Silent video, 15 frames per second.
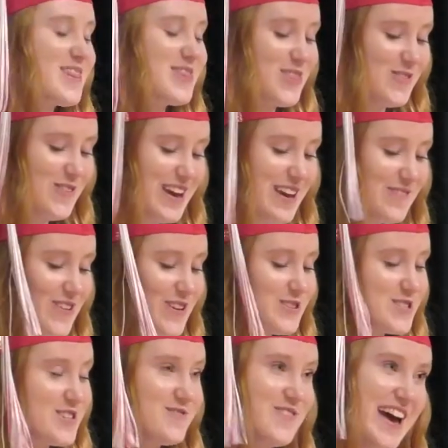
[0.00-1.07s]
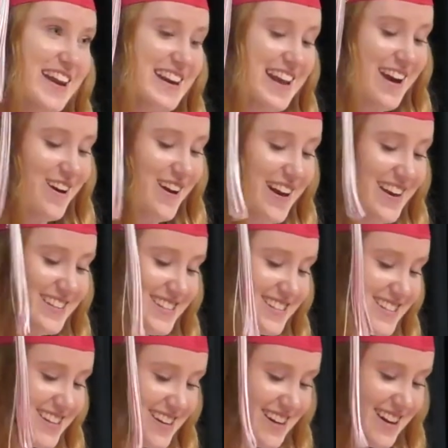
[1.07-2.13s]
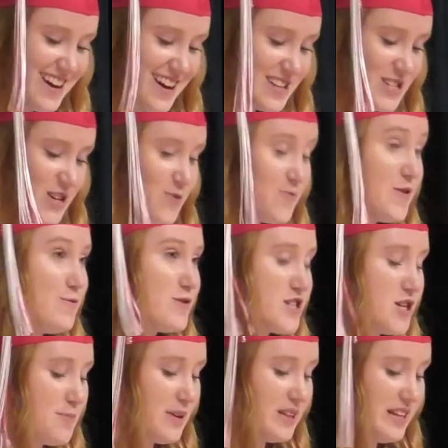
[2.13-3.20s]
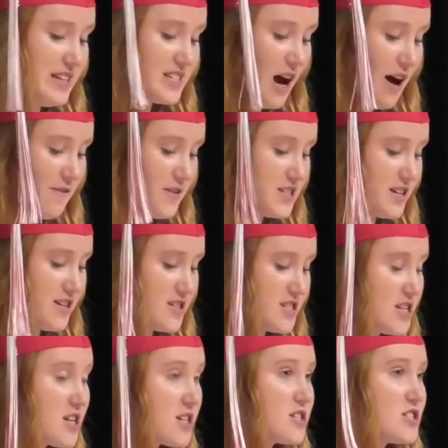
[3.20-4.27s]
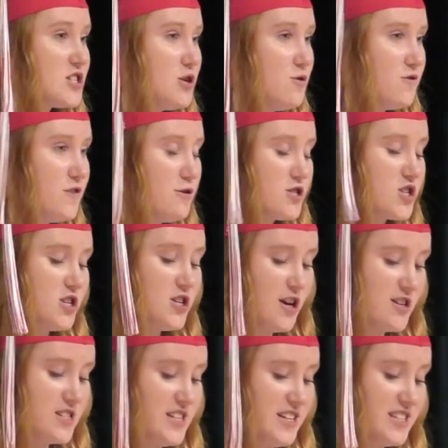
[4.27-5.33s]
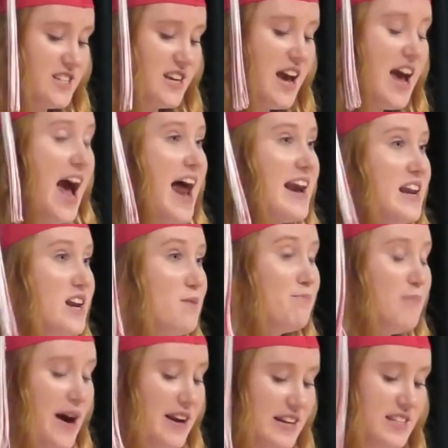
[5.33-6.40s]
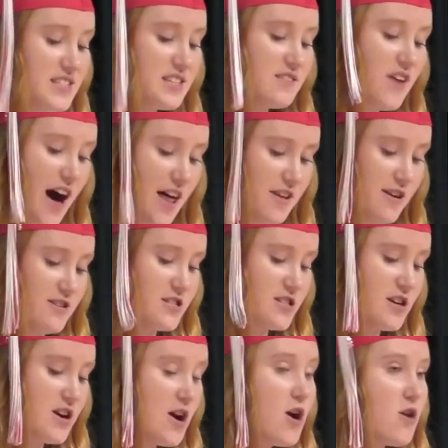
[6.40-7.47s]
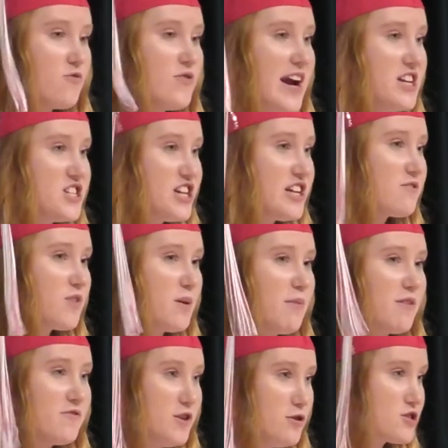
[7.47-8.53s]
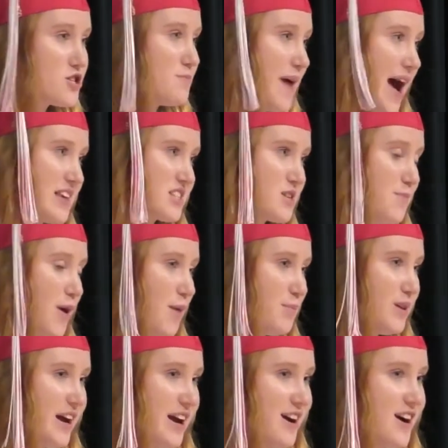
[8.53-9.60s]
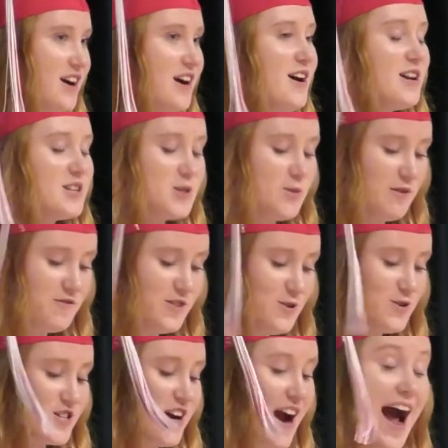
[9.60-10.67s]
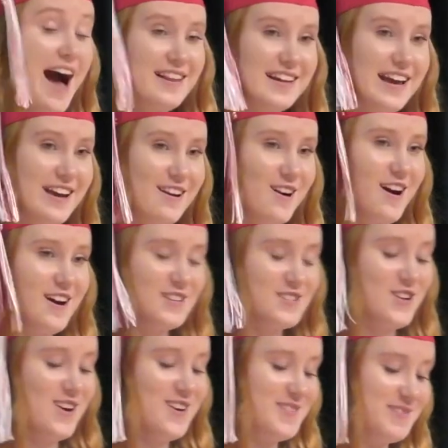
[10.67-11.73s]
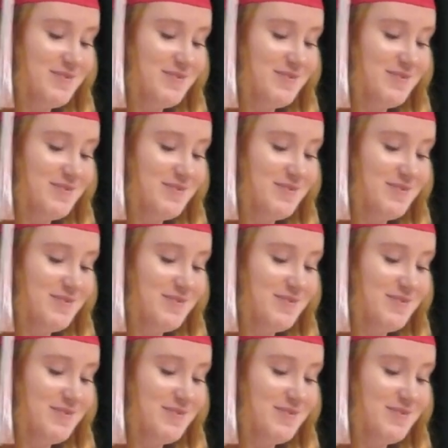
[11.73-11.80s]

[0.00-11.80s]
Three future veterinarians, two future police officers, two future nurses, and an abundance of others ranging from a future basketball player to a future alligator hunter.